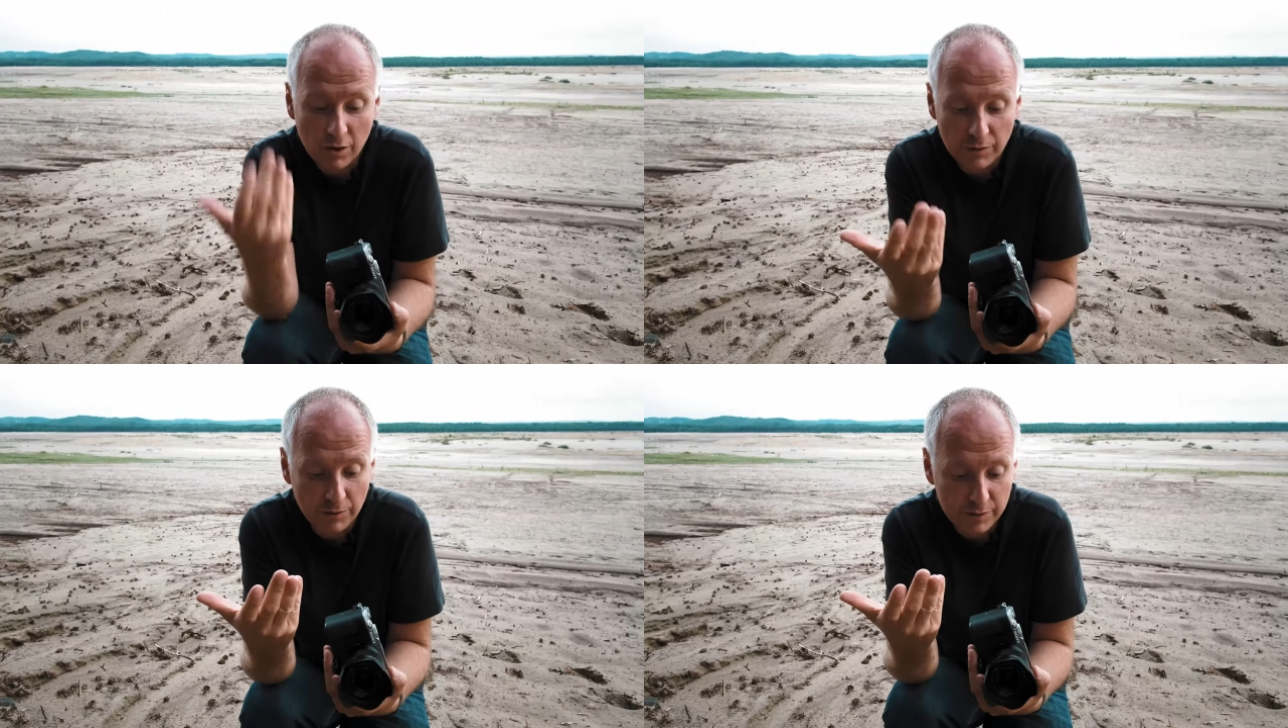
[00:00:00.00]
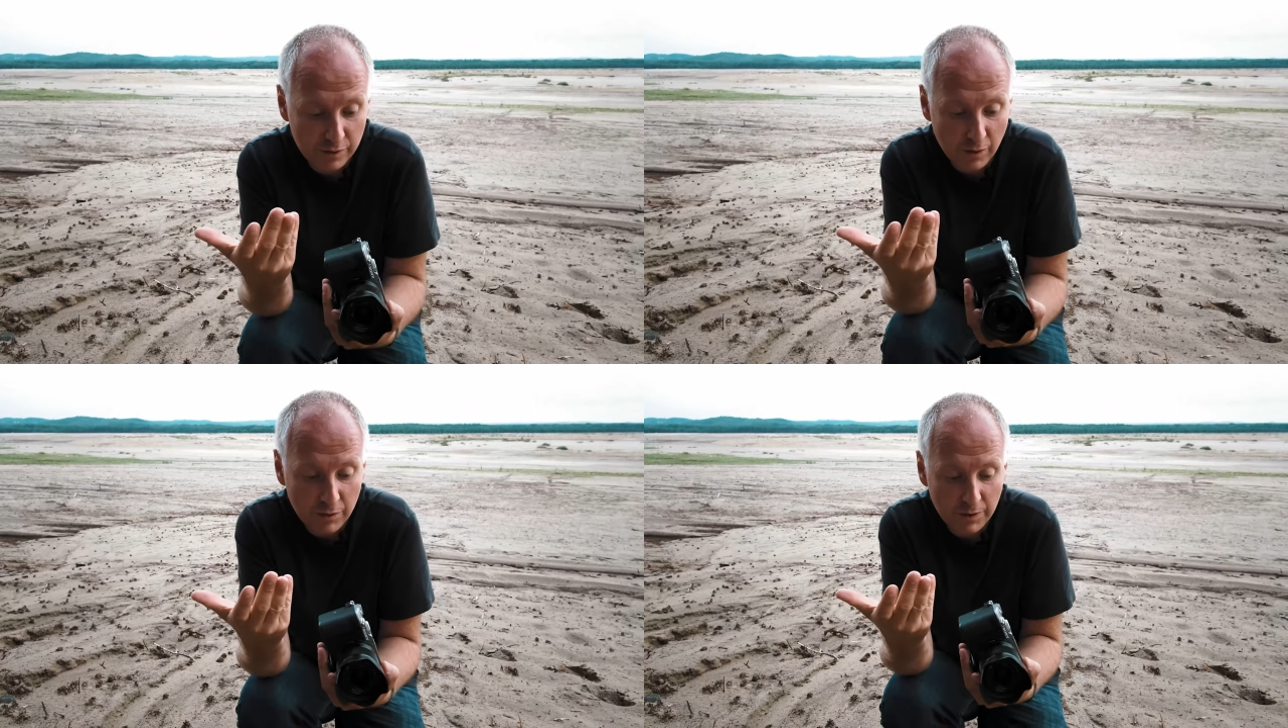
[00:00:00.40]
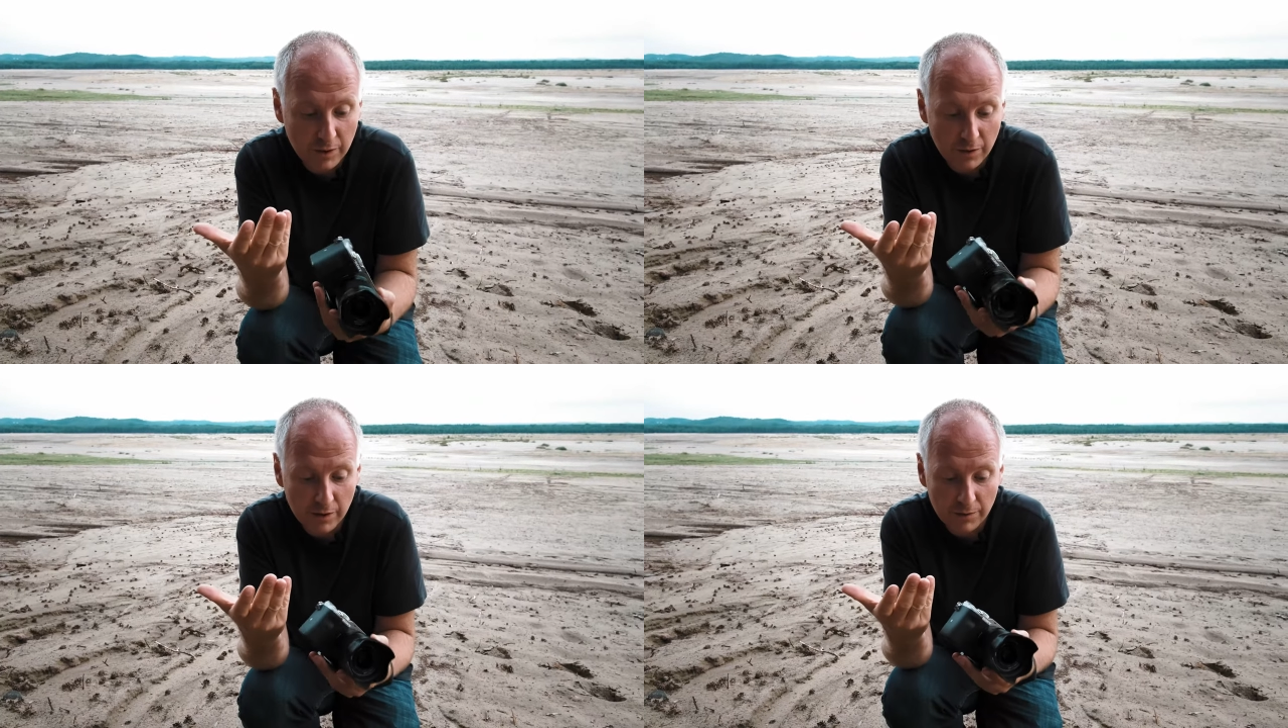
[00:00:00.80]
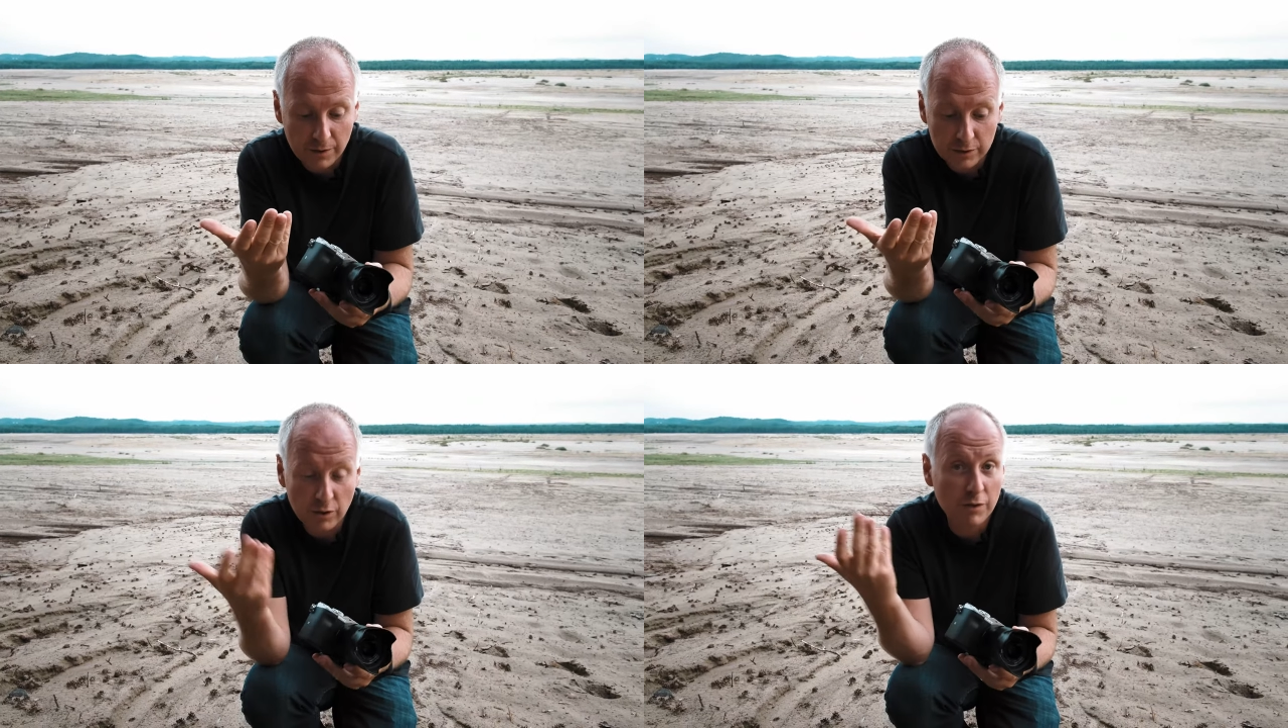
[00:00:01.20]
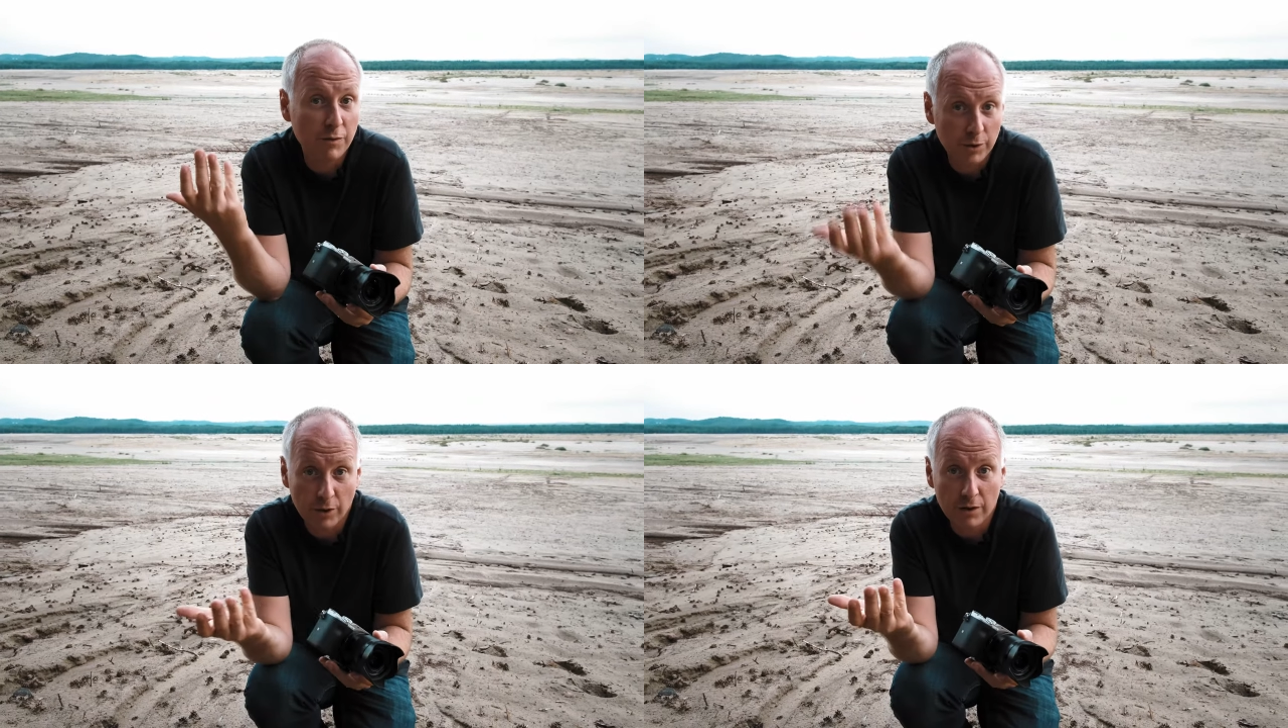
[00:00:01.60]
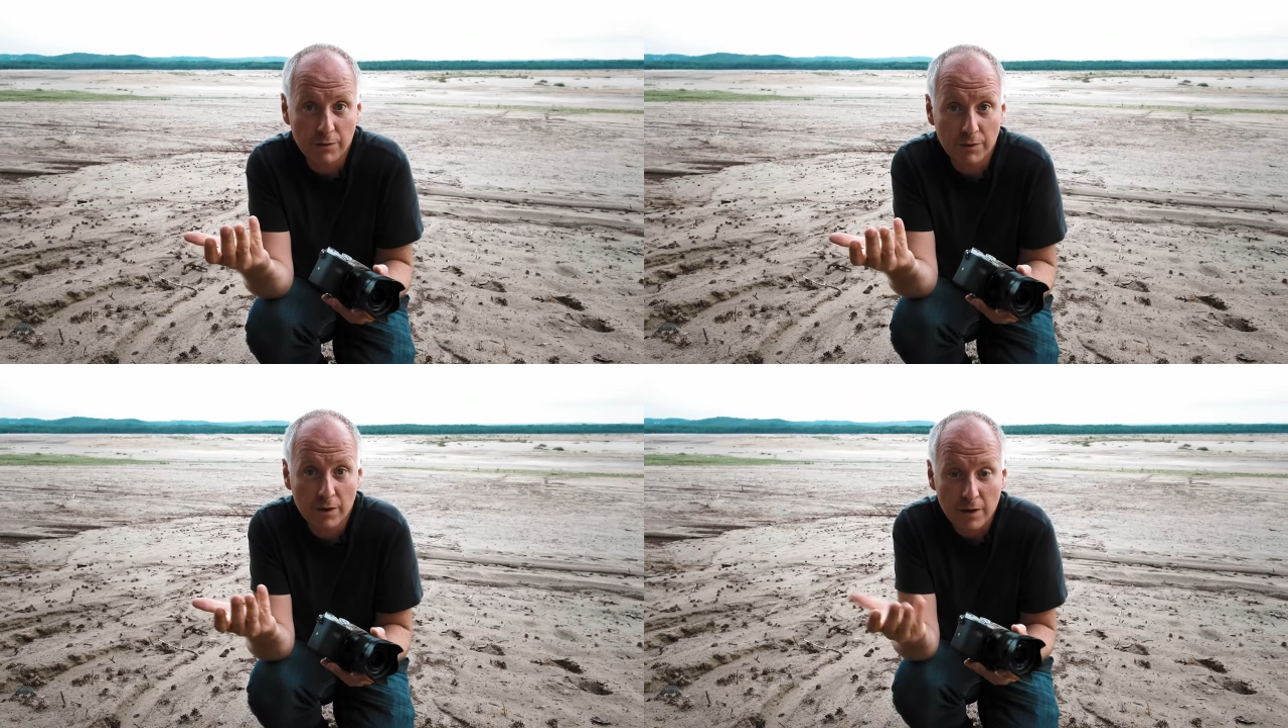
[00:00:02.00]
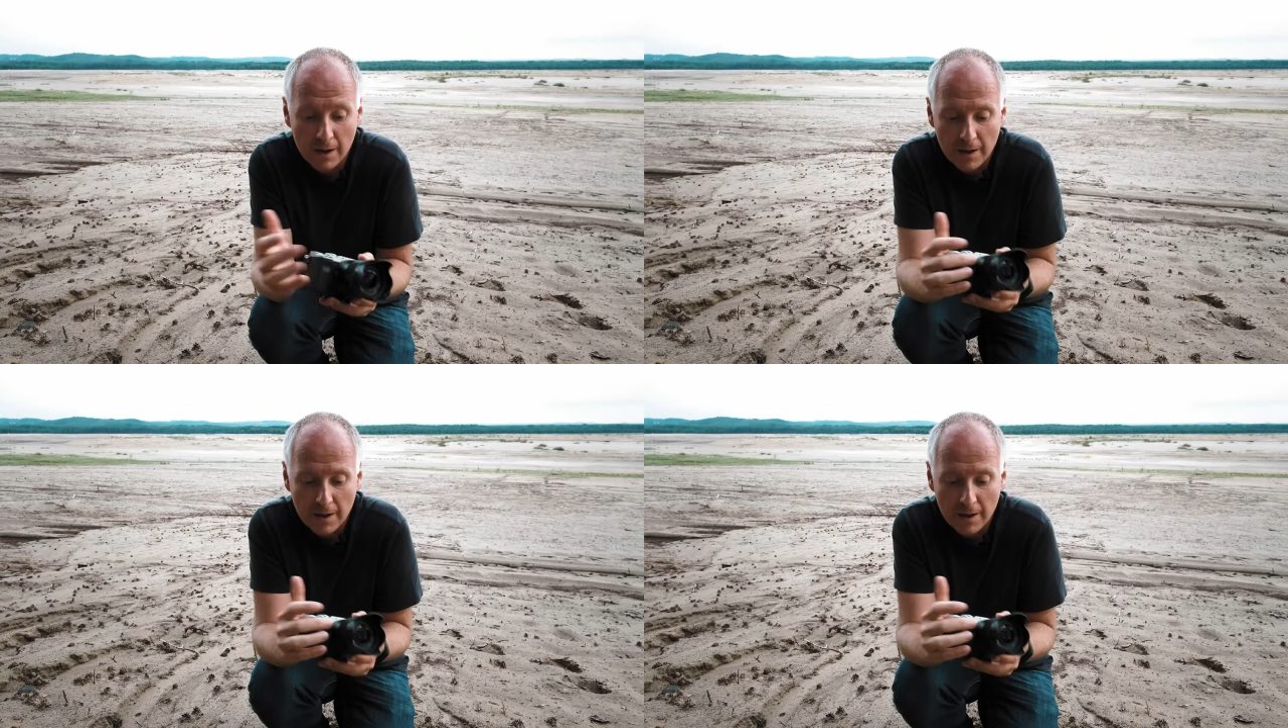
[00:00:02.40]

videographer, stock photographer,